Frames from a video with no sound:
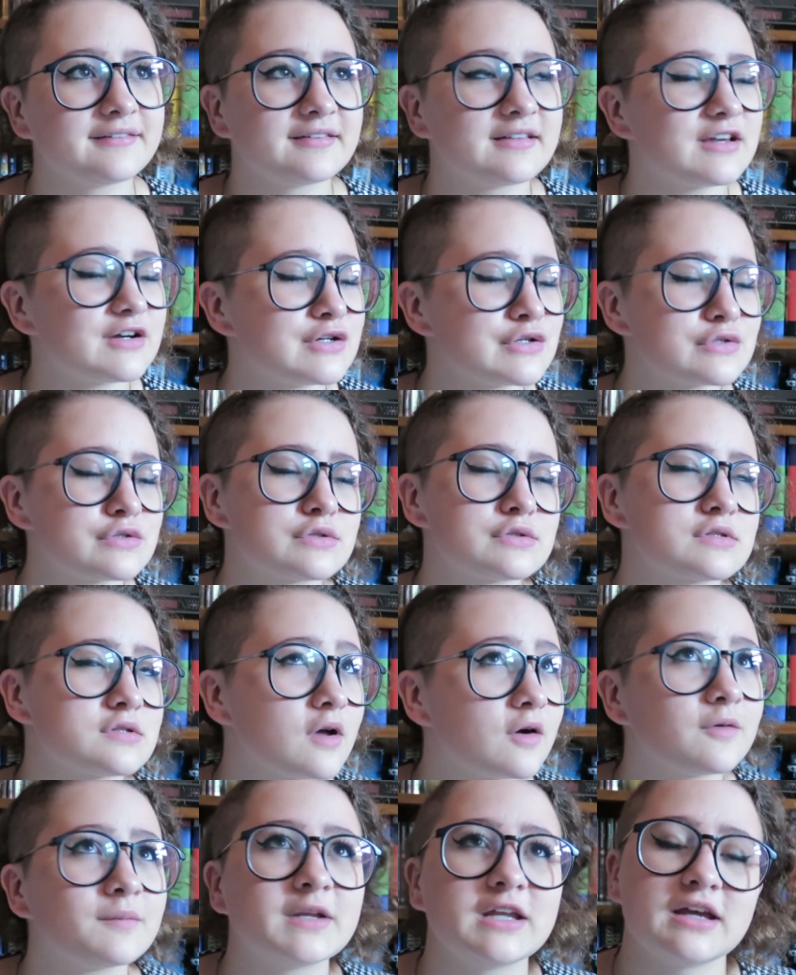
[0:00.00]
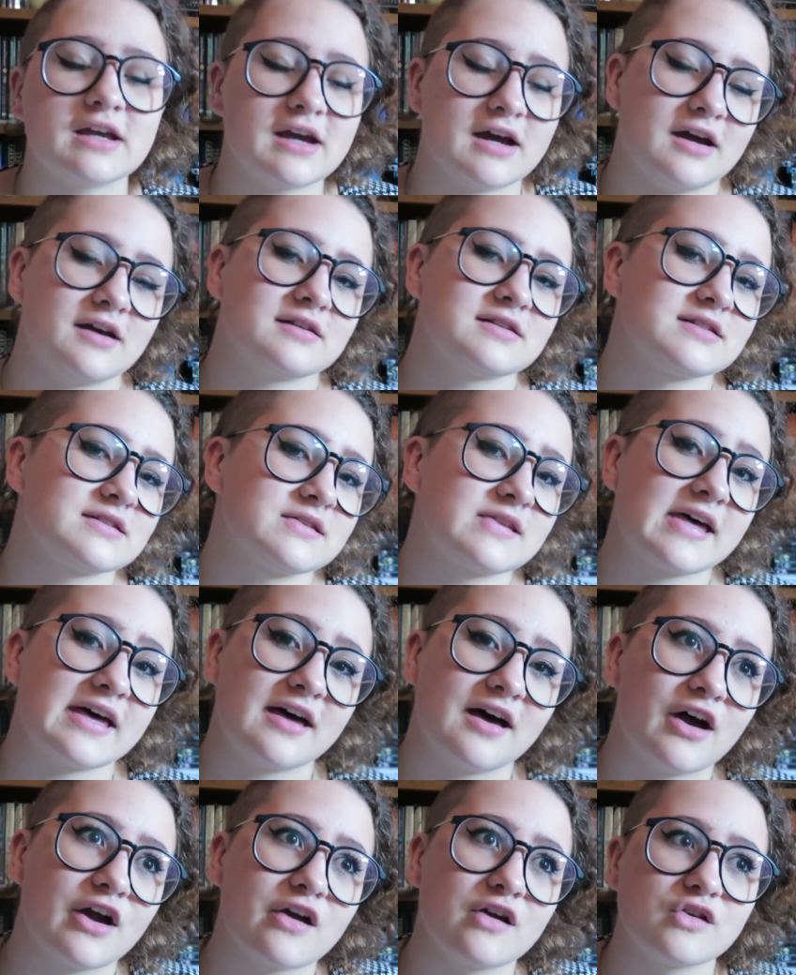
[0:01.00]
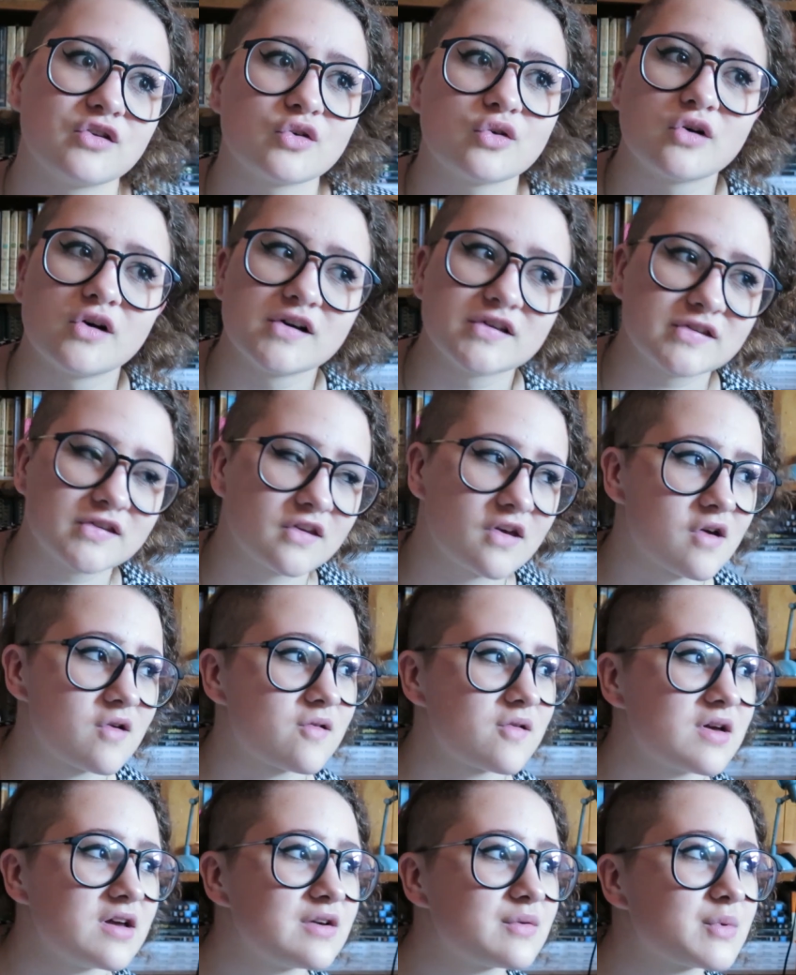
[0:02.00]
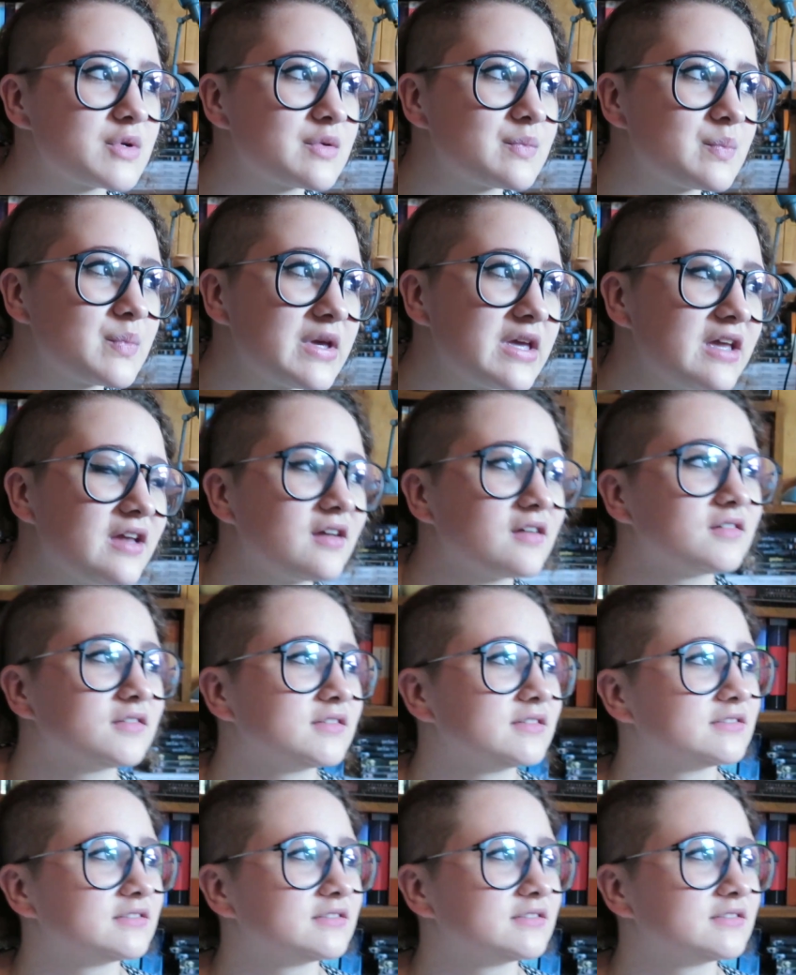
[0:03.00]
there are so many characters that I adore, so it would be